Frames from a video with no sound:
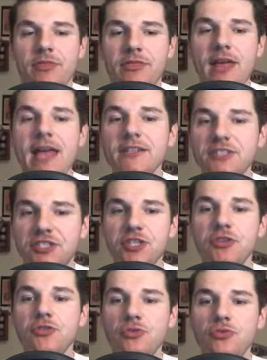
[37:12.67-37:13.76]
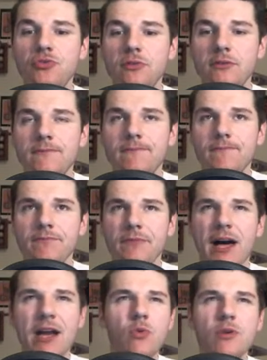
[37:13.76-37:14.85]
Things do,
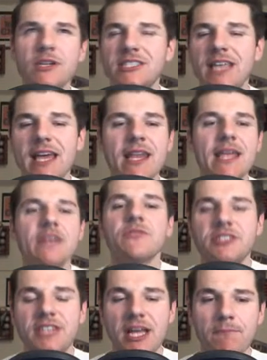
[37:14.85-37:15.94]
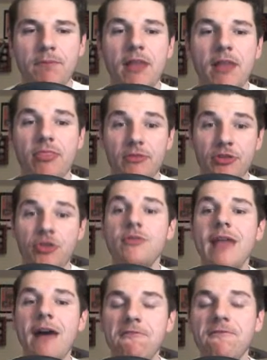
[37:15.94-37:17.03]
I don't want to say get interesting, but you
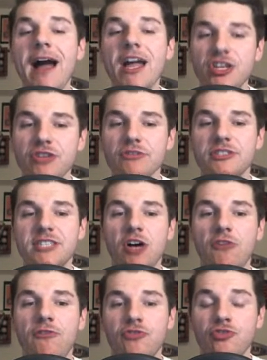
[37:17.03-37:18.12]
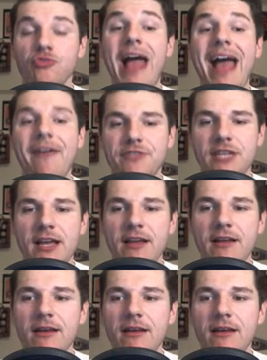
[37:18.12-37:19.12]
now find yourself drafting